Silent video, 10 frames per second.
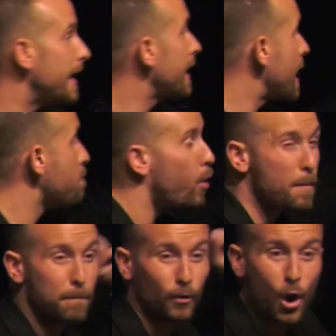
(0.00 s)
need to get more
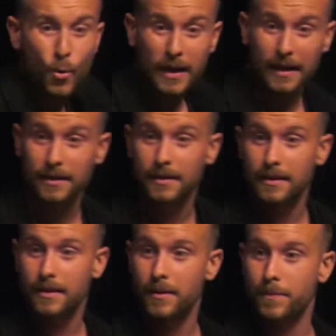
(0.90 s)
broken
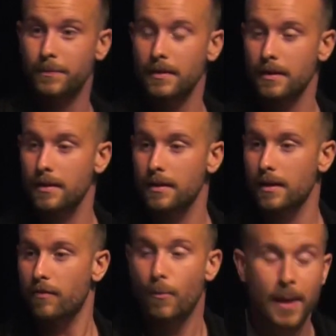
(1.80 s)

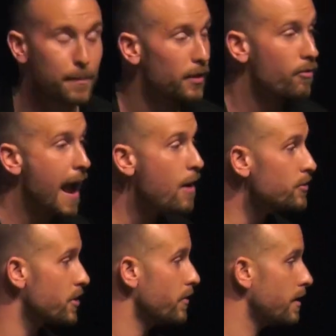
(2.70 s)
for people
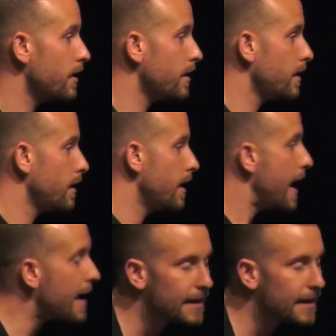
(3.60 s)
around you. I